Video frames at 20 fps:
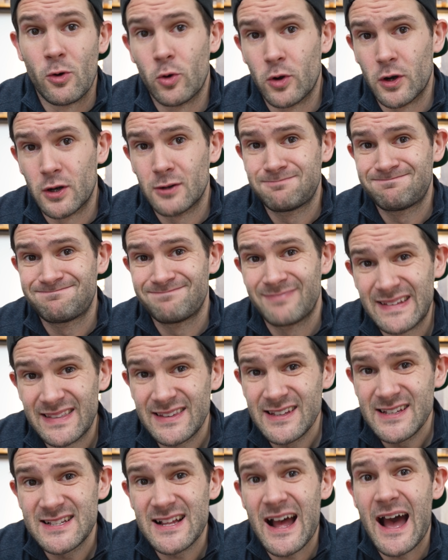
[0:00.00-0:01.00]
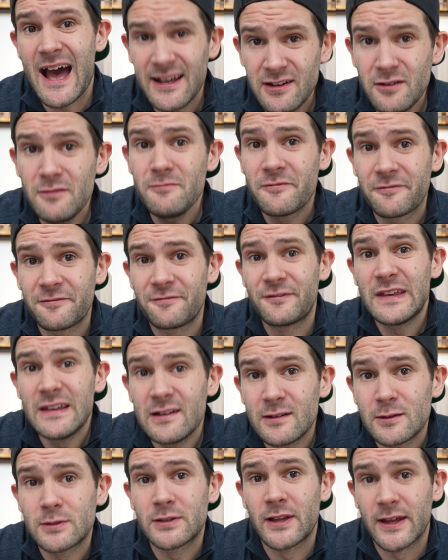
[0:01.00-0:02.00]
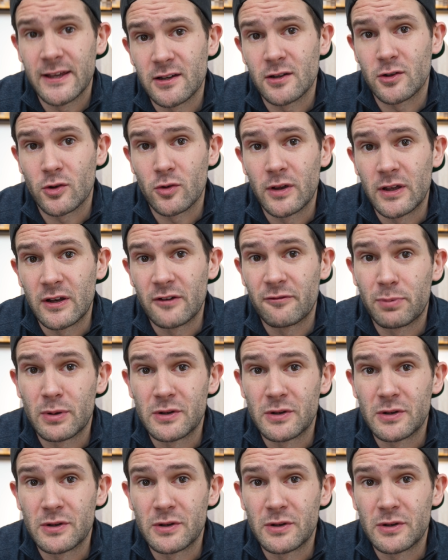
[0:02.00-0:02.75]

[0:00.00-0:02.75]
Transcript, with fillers: or at least I don't feel like a creative